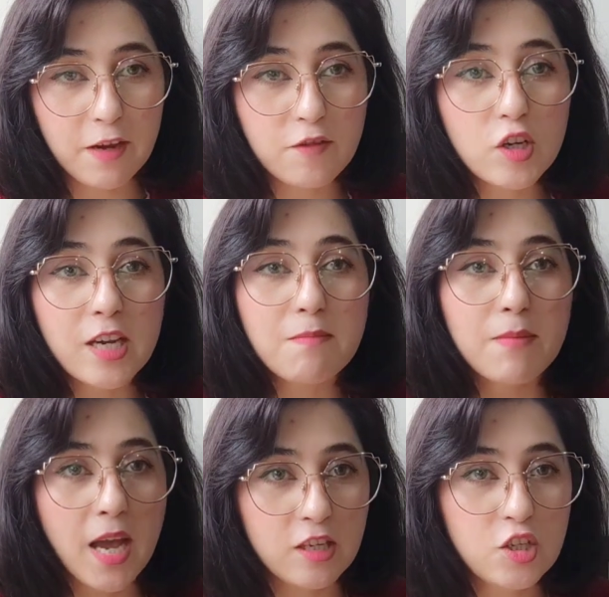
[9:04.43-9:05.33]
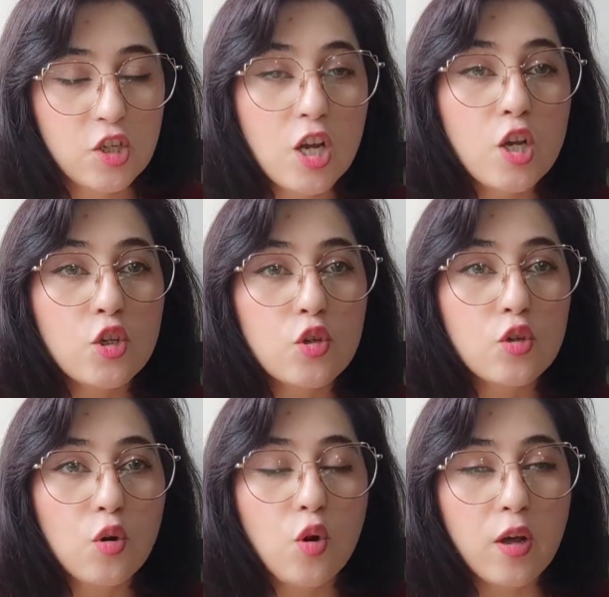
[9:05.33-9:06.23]
If you can manage to
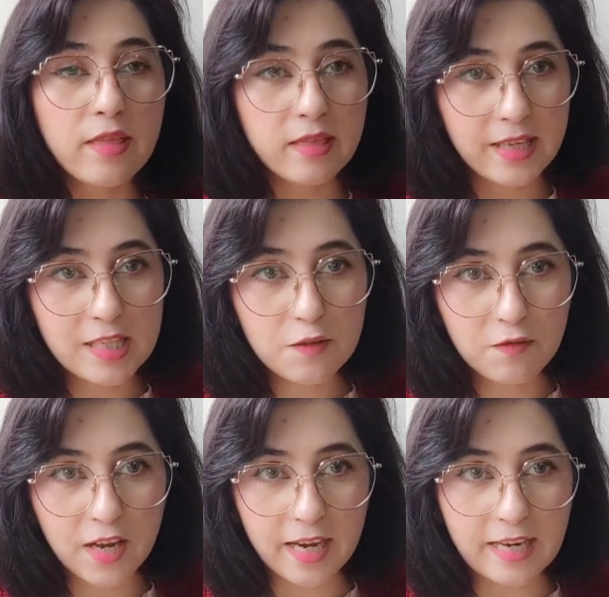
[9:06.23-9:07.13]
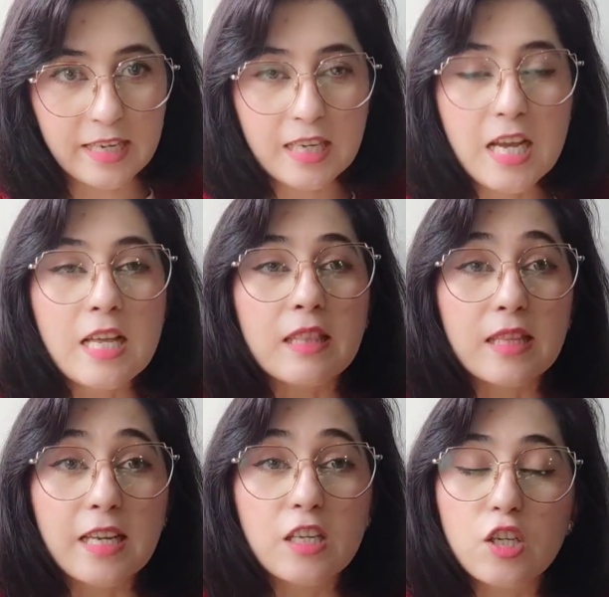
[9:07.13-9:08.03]
go on this flight,
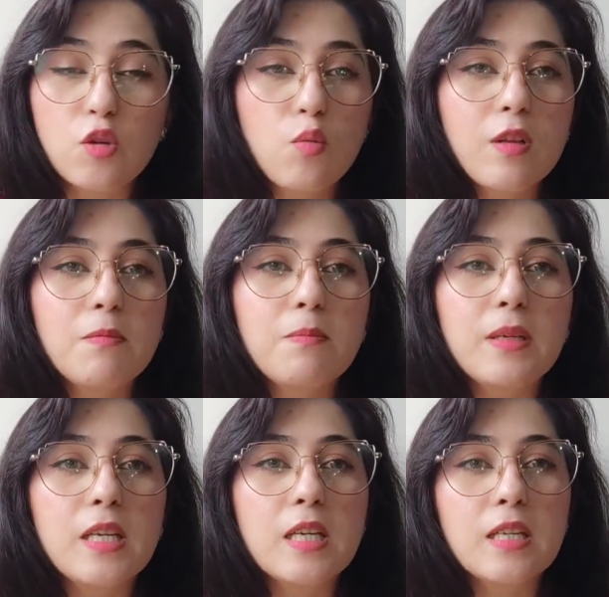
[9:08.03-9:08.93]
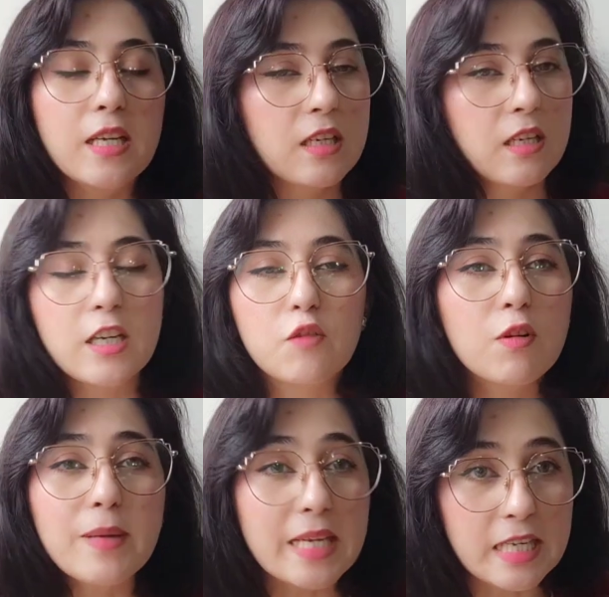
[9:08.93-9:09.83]
then you will be like, it will
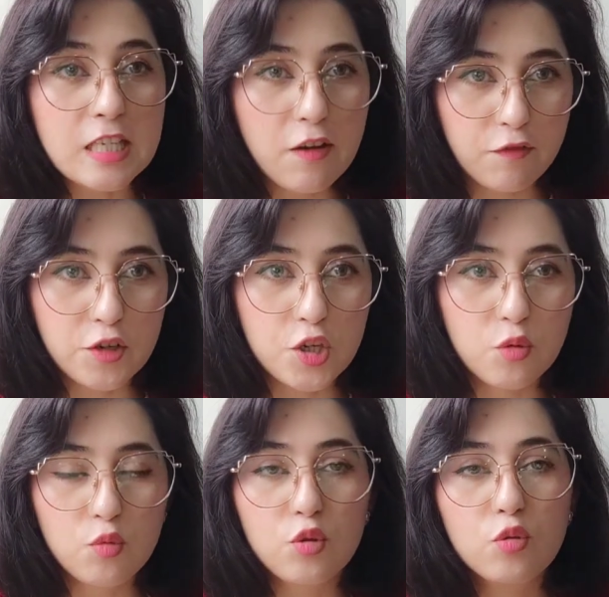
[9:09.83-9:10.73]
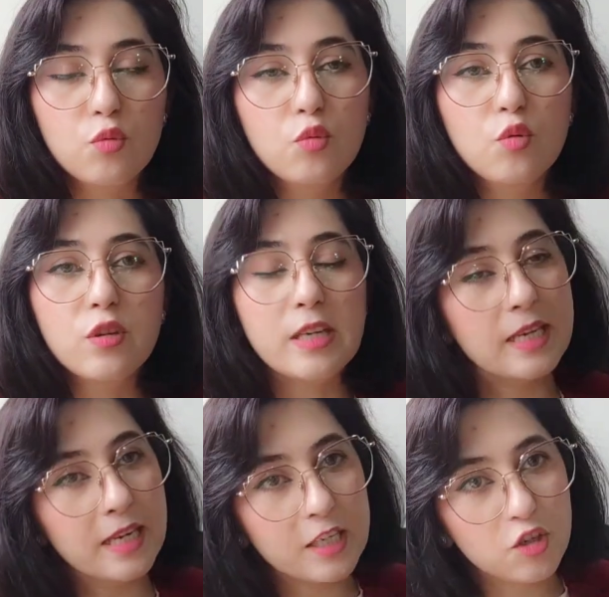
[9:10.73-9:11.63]
be easy for you to
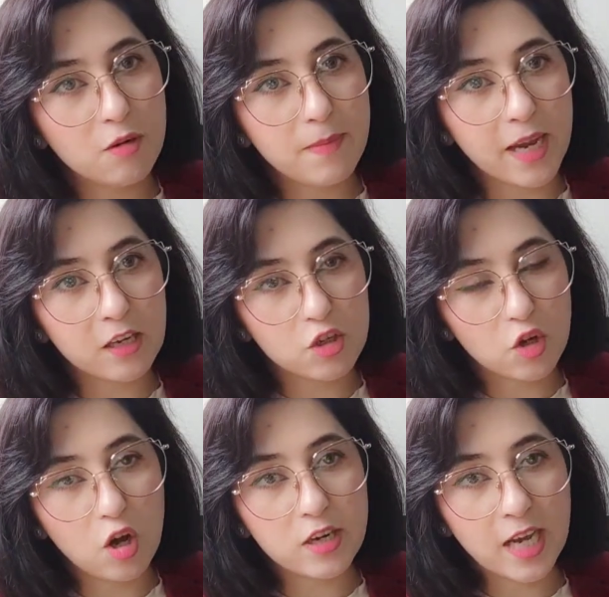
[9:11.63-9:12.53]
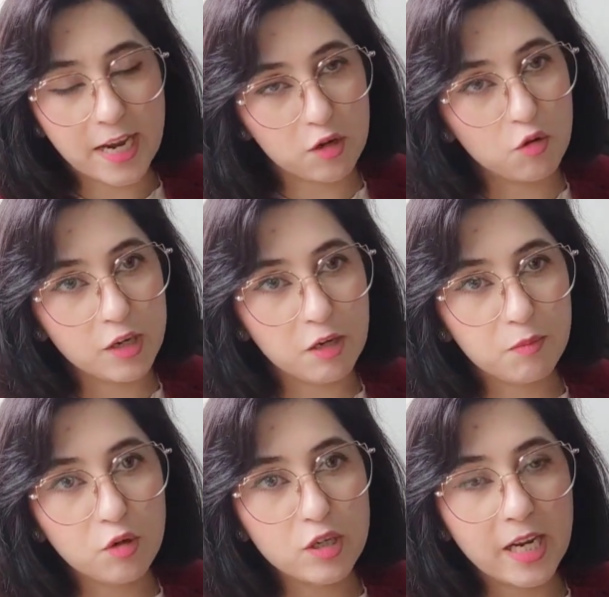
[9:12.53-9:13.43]
recollect your baggage on Haikou
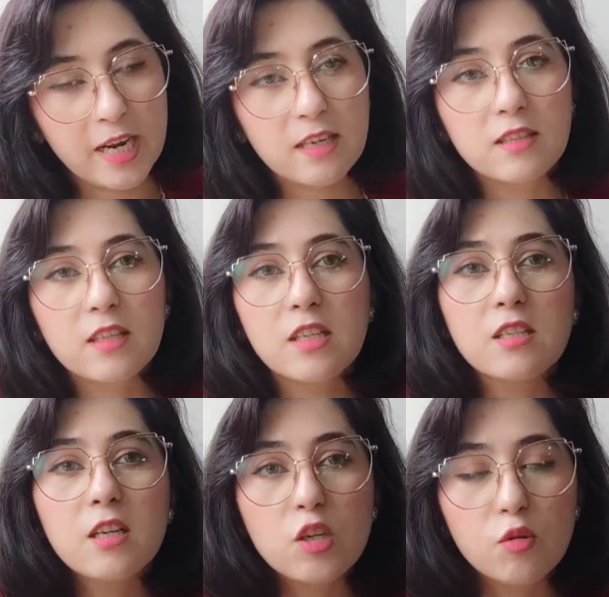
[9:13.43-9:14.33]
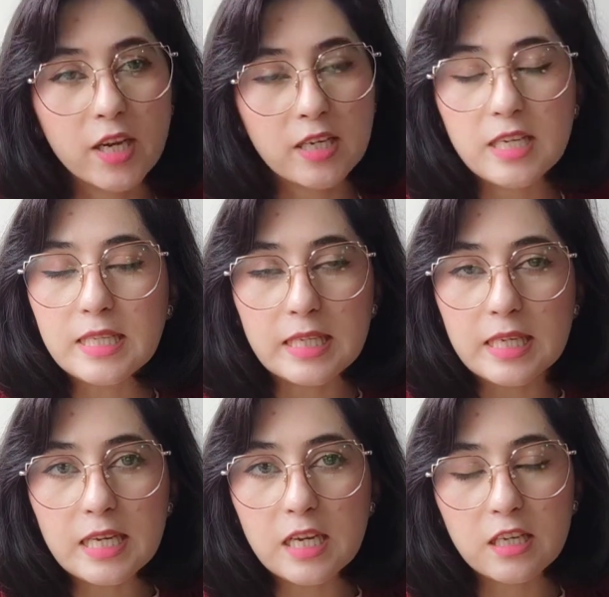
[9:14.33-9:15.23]
airport, and then you can
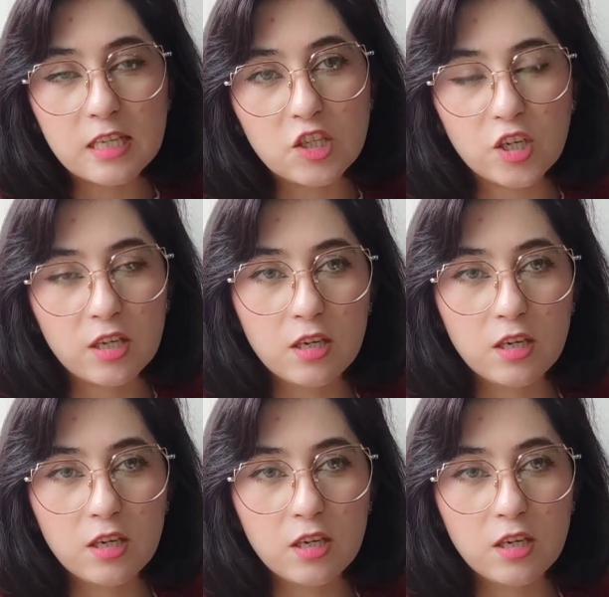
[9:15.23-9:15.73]
easily reach